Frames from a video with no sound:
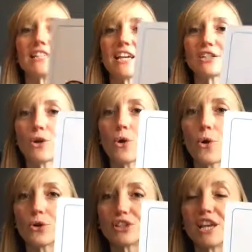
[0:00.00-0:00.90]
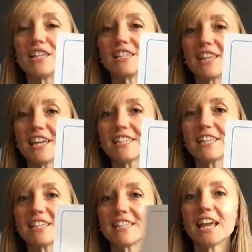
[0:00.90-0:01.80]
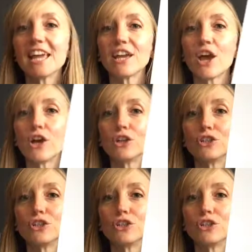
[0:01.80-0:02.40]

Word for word: says the horse to Nasing Snake.